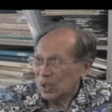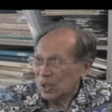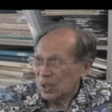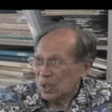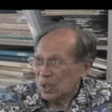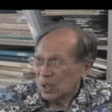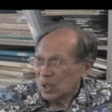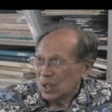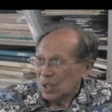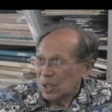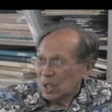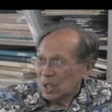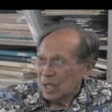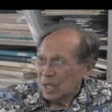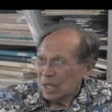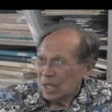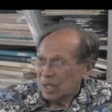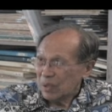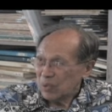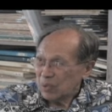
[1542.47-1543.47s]
Yeah.
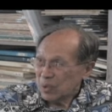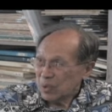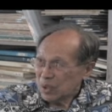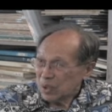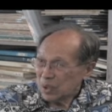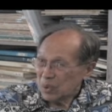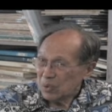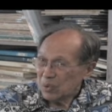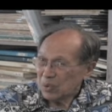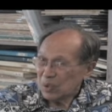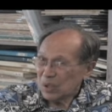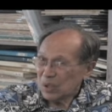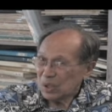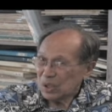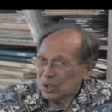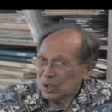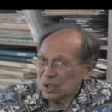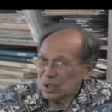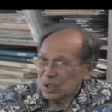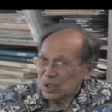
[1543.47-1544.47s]
And we don't want
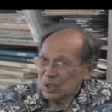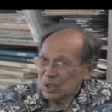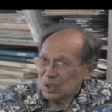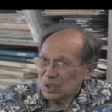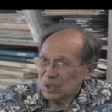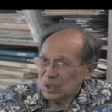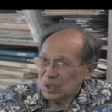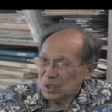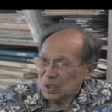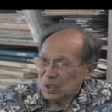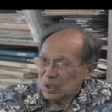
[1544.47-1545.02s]
just